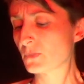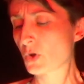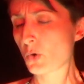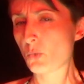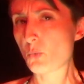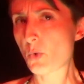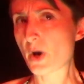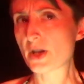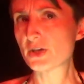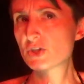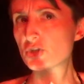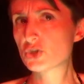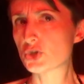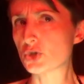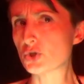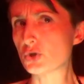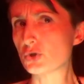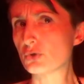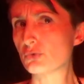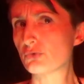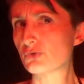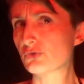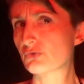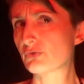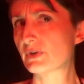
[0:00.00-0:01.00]
one,
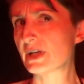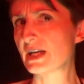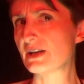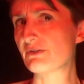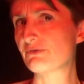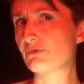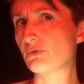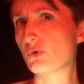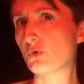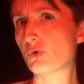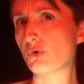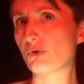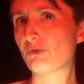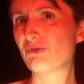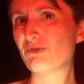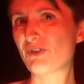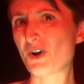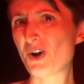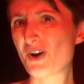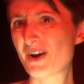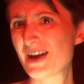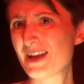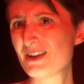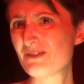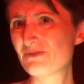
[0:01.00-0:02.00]
two, three, four,
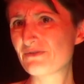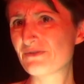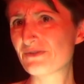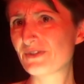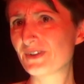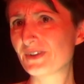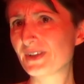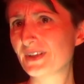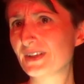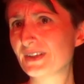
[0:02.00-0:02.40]
five.